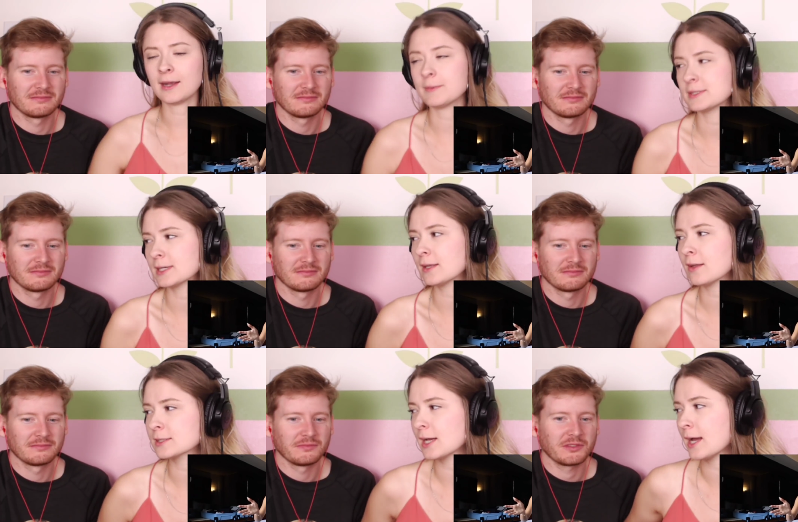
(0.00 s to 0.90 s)
Speaker 1: and I've been sitting a long
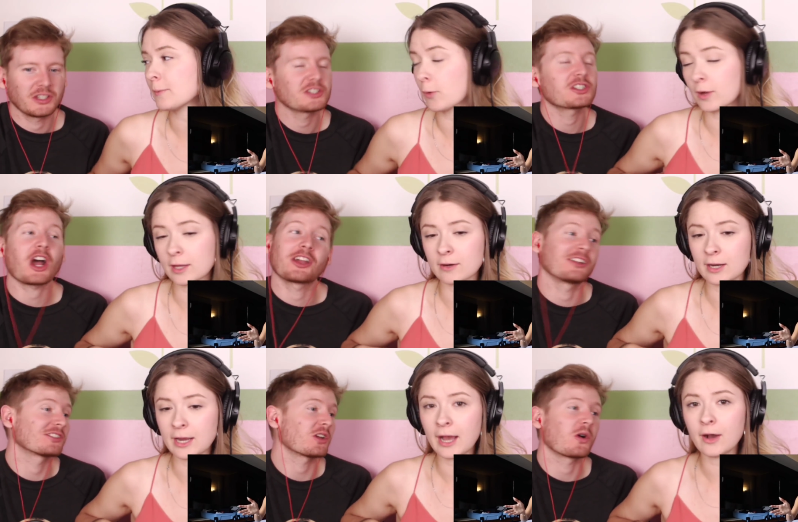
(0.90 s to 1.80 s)
time, You're or like right
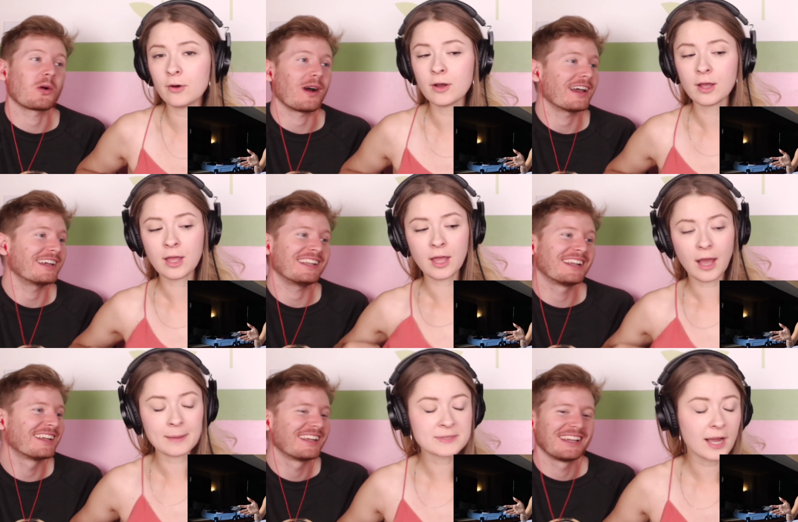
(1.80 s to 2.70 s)
so now, quiet.
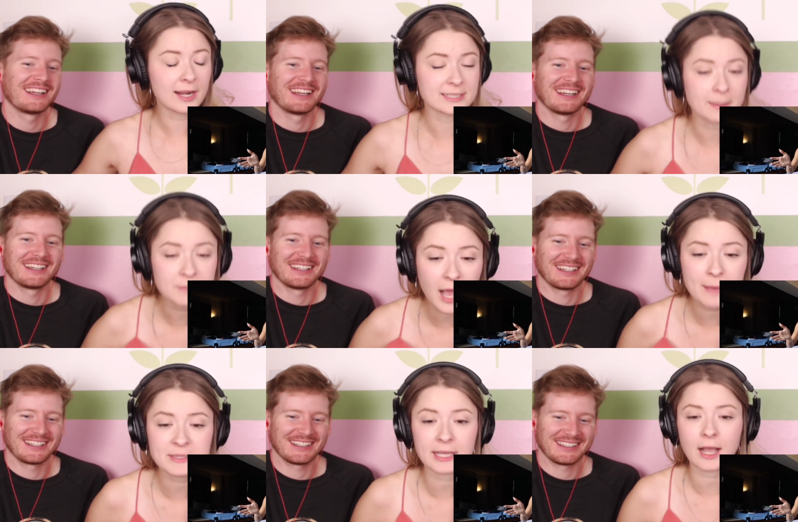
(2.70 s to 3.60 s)
I'm sorry. Sometimes
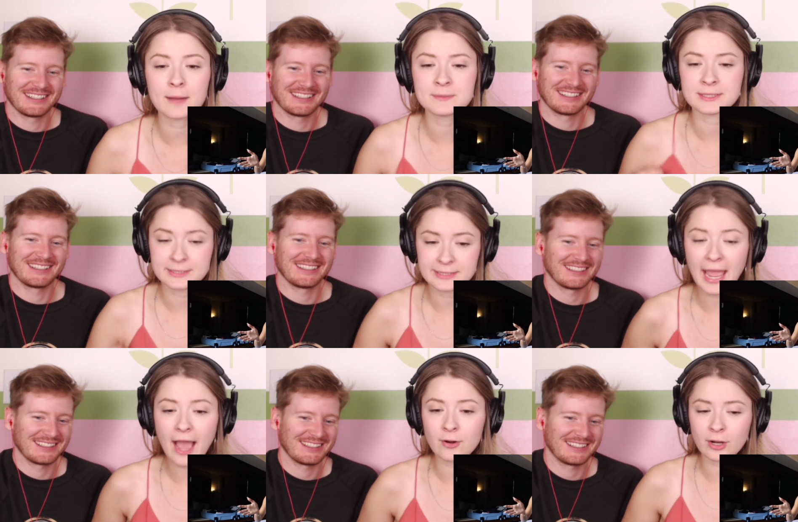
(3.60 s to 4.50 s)
it comes
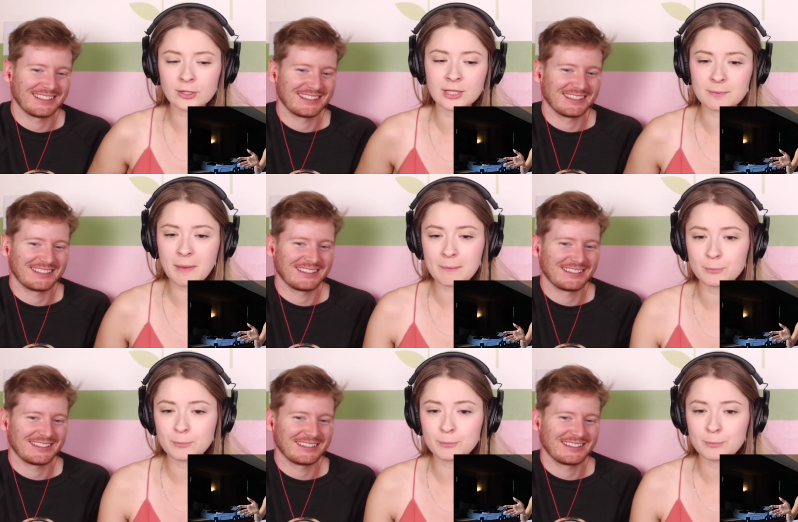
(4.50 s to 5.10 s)
down underneath my